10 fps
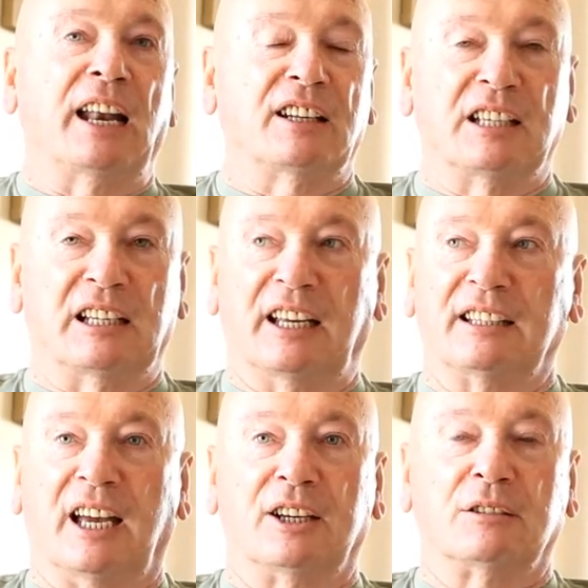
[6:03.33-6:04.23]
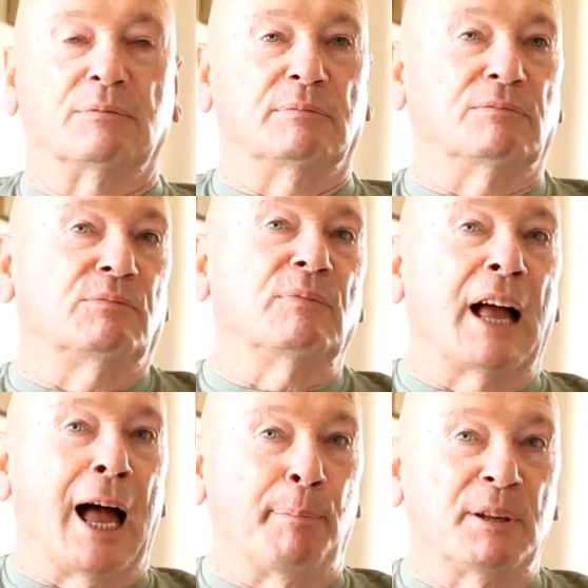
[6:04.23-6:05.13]
anything like that.
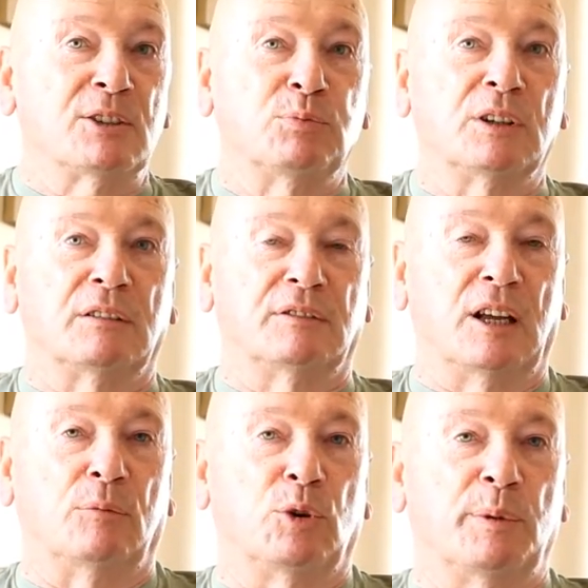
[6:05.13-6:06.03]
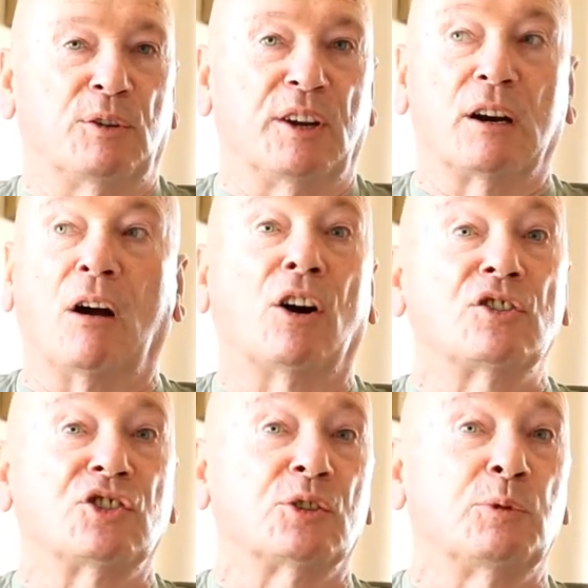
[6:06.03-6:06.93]
Apples would would be rare.
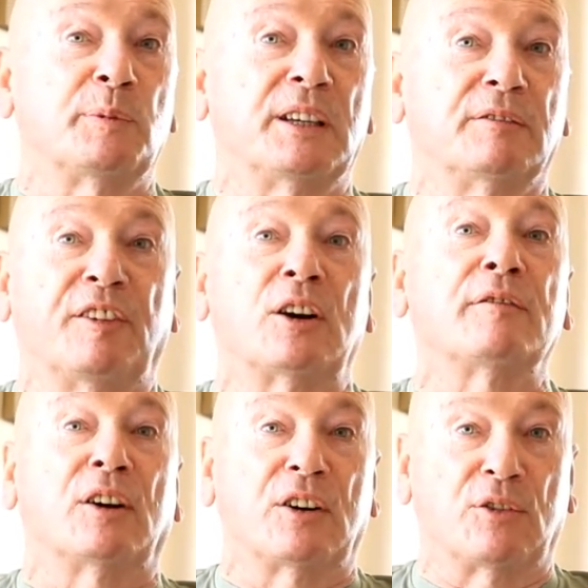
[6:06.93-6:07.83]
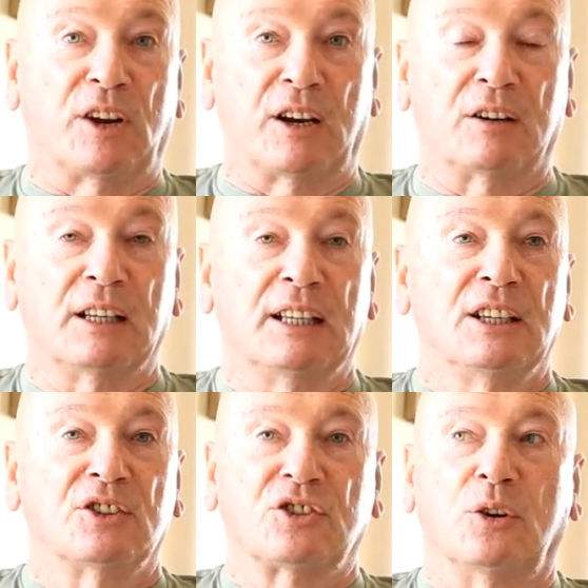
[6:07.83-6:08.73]
Oranges would be very, very rare.
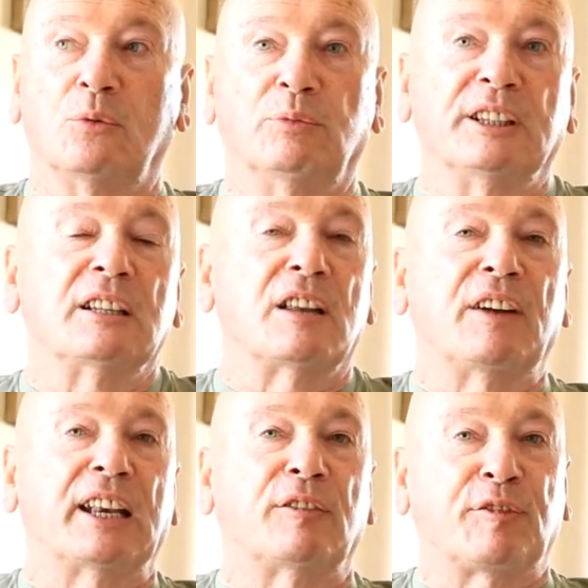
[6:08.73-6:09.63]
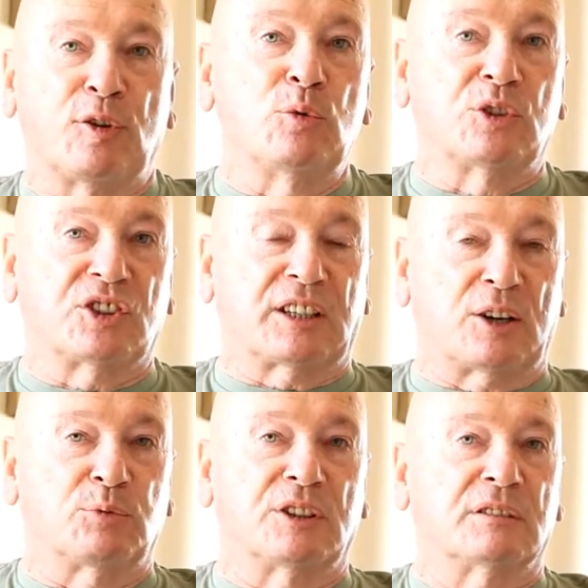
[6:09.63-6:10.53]
So we didn't have any fruits
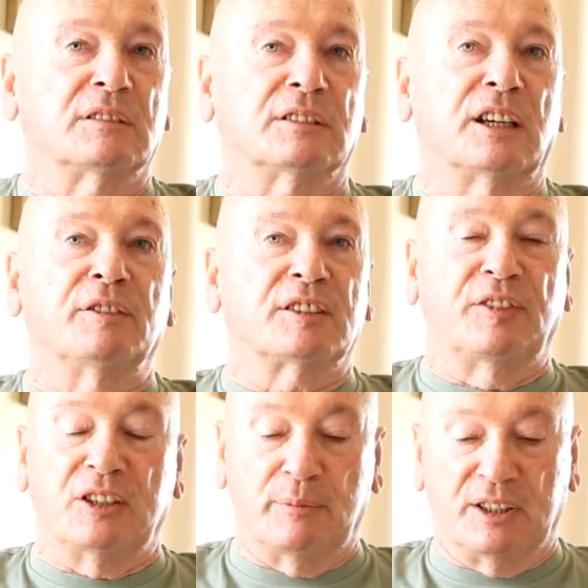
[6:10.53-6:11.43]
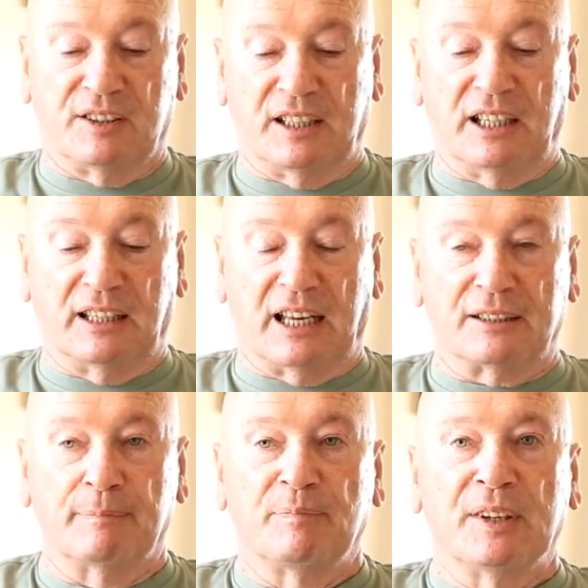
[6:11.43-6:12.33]
that would give us vitamin C in
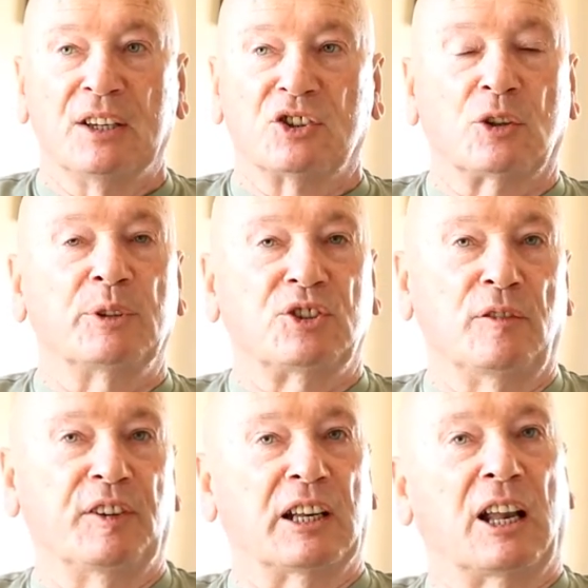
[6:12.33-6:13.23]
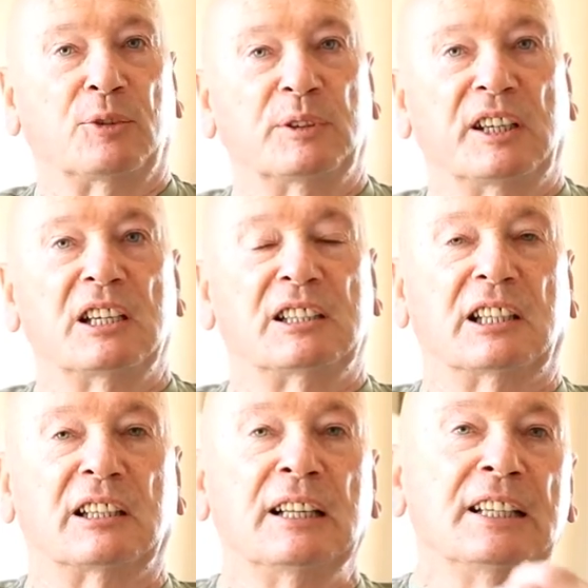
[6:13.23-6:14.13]
that. So we suffered a lot with these
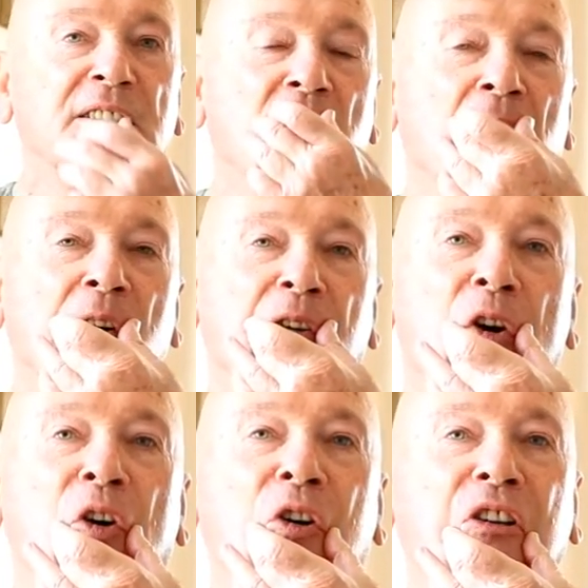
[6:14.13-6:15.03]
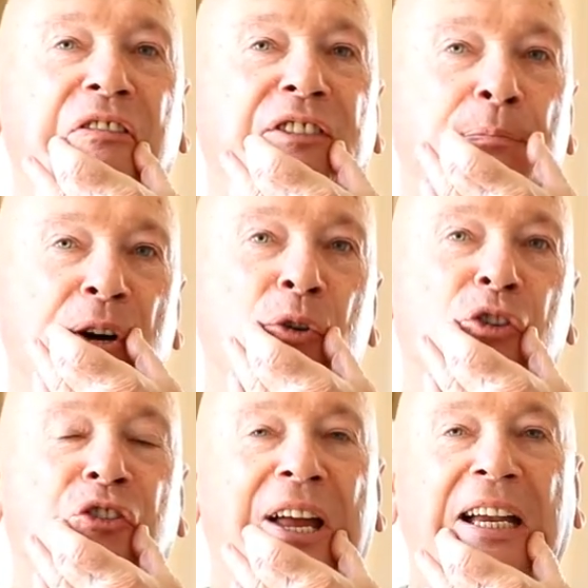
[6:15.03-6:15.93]
little uh, corners of the
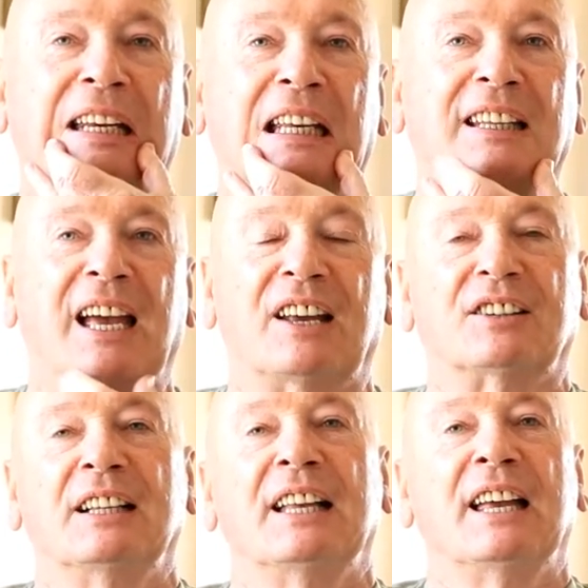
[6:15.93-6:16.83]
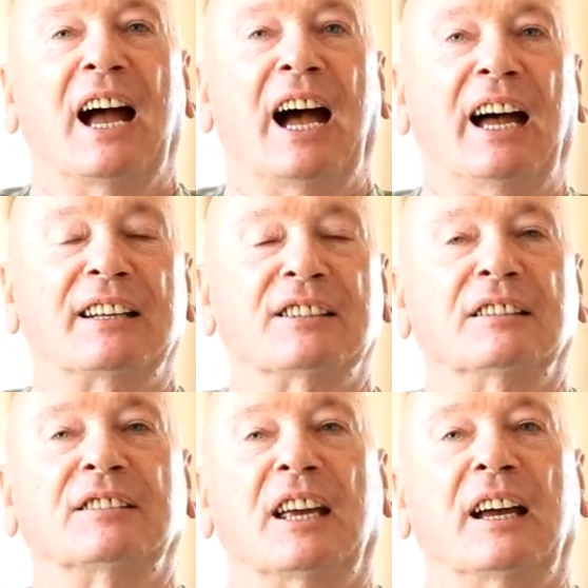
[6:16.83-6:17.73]
mouth cracking and that, and
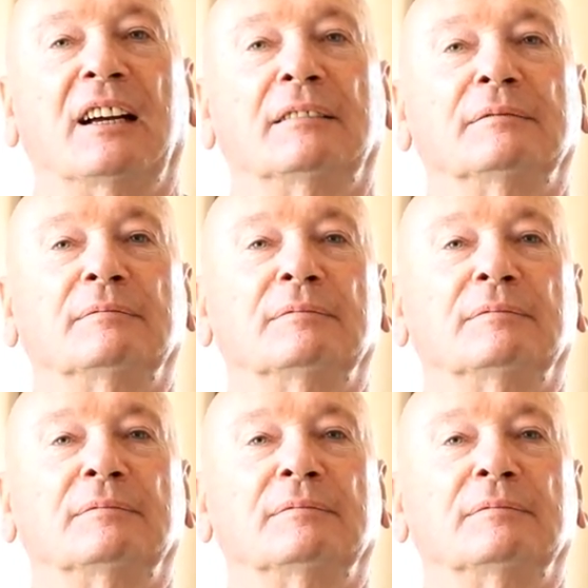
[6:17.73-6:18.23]
the,